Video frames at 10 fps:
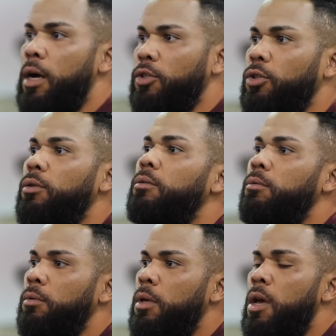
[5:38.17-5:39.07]
Got you.
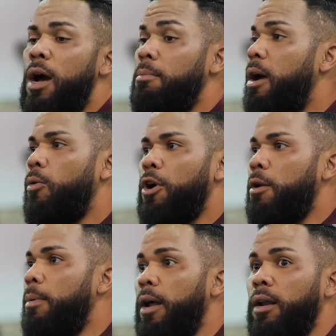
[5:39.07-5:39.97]
I'm not
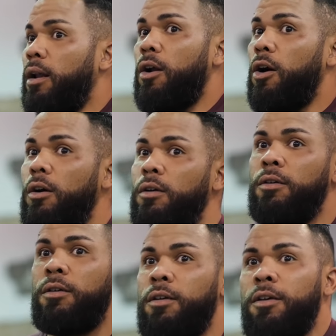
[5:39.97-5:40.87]
worried about it at all. No, it doesn't